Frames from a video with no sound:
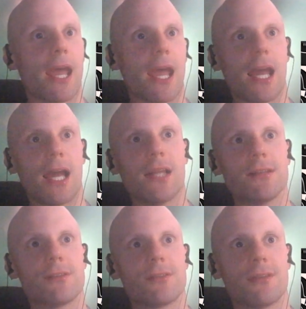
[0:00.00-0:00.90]

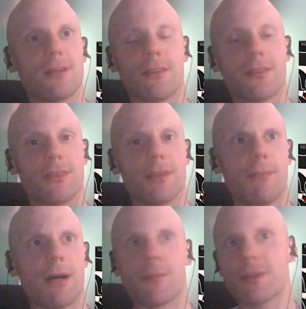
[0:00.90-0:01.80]
and the
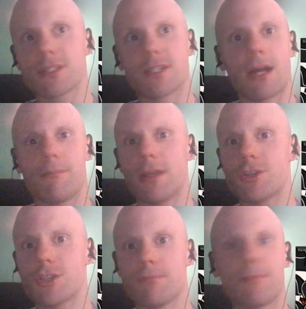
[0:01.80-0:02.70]
monument does not
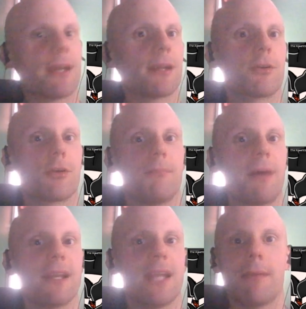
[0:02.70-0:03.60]
mention Benedict Arnold
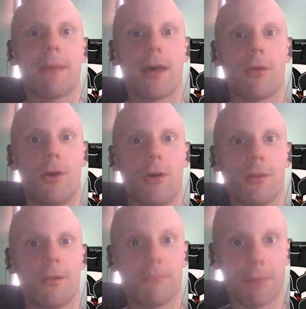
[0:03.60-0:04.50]
by name at
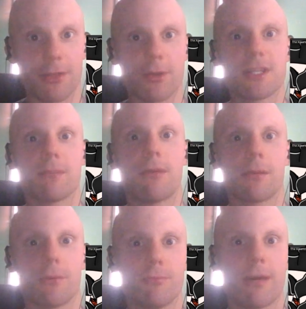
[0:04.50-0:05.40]
all, but there is a
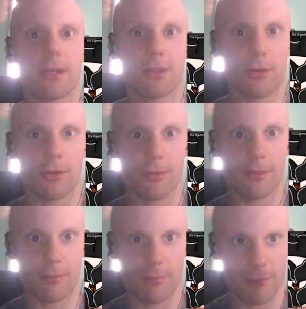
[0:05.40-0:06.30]
monument to Benedict Arnold,
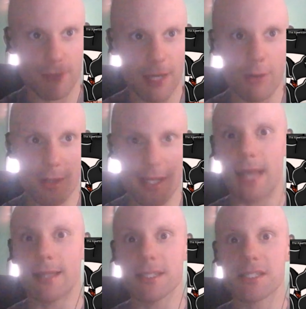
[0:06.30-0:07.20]
or
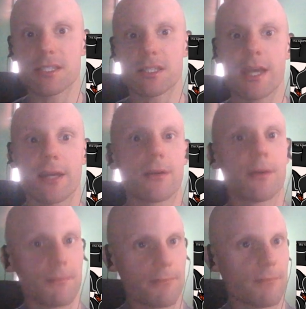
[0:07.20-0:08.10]
at least his leg.
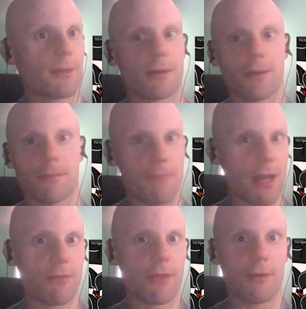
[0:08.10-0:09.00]

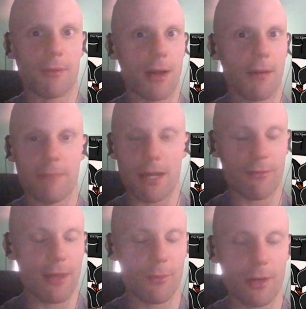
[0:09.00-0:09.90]
Make of
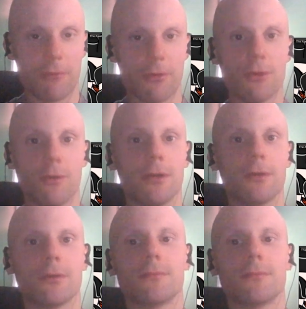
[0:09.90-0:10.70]
that whatever you will.